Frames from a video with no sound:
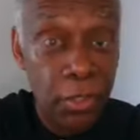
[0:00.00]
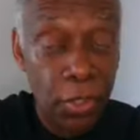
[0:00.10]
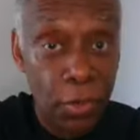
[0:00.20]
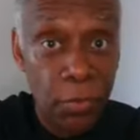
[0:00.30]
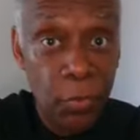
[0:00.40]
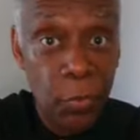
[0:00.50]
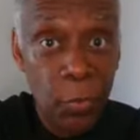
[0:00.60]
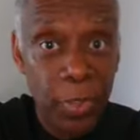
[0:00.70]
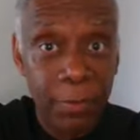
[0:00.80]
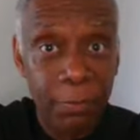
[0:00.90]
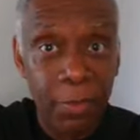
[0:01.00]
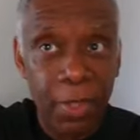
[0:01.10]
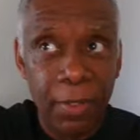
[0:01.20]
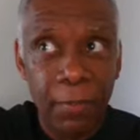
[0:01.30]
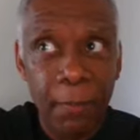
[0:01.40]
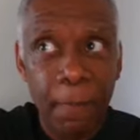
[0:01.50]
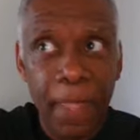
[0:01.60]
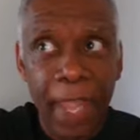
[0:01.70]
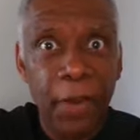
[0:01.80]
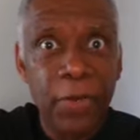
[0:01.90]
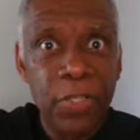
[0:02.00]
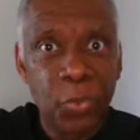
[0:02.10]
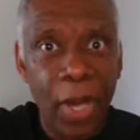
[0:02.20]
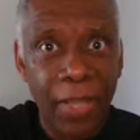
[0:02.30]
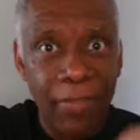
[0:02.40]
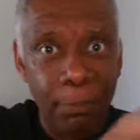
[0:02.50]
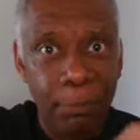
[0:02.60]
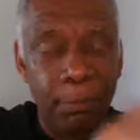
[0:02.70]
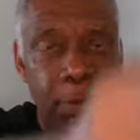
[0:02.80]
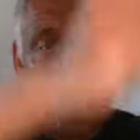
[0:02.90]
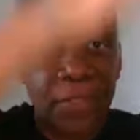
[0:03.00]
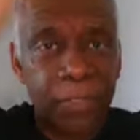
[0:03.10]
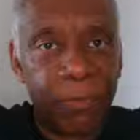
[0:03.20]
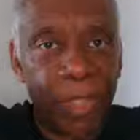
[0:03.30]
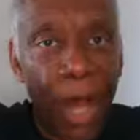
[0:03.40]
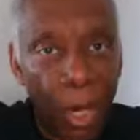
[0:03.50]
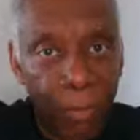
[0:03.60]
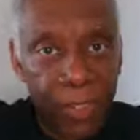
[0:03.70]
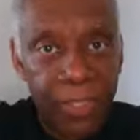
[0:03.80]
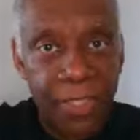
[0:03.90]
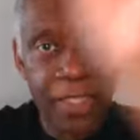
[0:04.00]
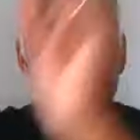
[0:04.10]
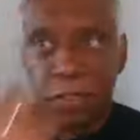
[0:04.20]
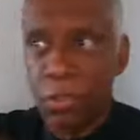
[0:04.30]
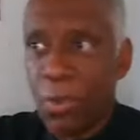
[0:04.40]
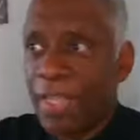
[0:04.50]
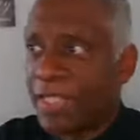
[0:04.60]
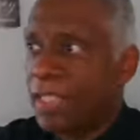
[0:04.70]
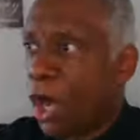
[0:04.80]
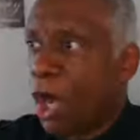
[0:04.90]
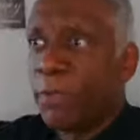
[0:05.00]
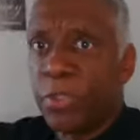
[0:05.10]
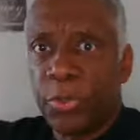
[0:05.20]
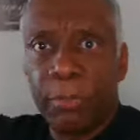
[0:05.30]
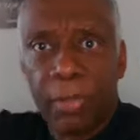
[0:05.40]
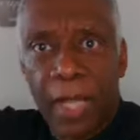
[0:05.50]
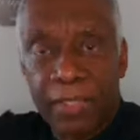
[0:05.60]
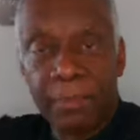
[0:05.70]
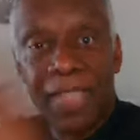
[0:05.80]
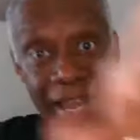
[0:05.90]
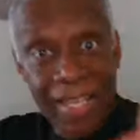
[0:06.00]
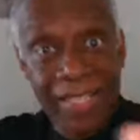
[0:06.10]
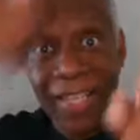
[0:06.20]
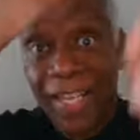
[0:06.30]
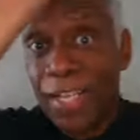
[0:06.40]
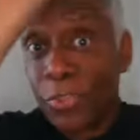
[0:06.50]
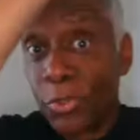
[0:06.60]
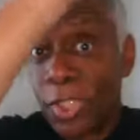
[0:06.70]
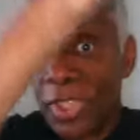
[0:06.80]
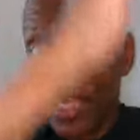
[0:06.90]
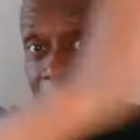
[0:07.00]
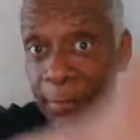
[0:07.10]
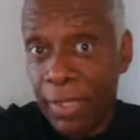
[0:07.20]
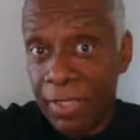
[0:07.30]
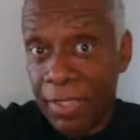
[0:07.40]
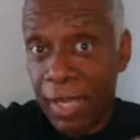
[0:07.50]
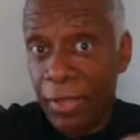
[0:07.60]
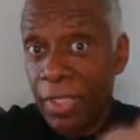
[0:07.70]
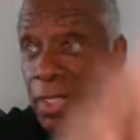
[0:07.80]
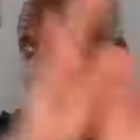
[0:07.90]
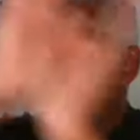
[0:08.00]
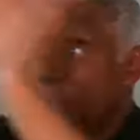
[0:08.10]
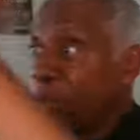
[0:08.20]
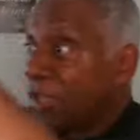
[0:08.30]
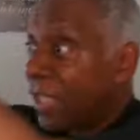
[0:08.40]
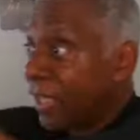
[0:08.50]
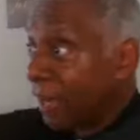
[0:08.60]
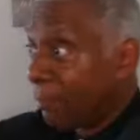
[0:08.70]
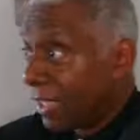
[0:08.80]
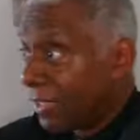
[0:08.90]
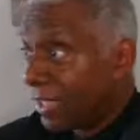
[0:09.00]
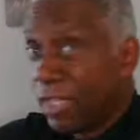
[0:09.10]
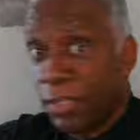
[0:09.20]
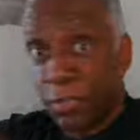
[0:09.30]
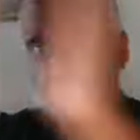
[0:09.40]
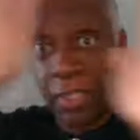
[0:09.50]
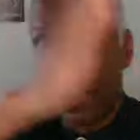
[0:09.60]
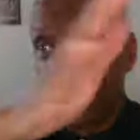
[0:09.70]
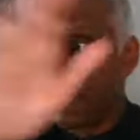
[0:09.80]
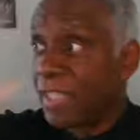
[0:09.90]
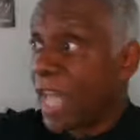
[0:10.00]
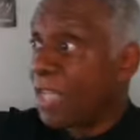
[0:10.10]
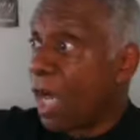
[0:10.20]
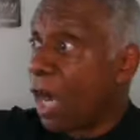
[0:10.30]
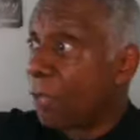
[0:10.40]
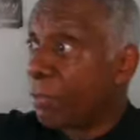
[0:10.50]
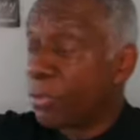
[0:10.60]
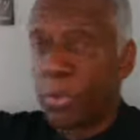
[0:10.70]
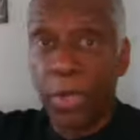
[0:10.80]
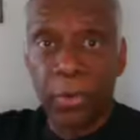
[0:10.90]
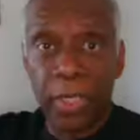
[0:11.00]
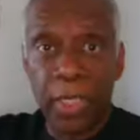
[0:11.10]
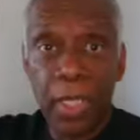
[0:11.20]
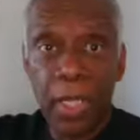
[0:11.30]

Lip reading: with Aaron's rod that blossomed almonds. And then he says, oh, I see an almond tree blossom. Yes. So just like I blessed Aaron, you can say that I'm blessing here. This is not an arbitrary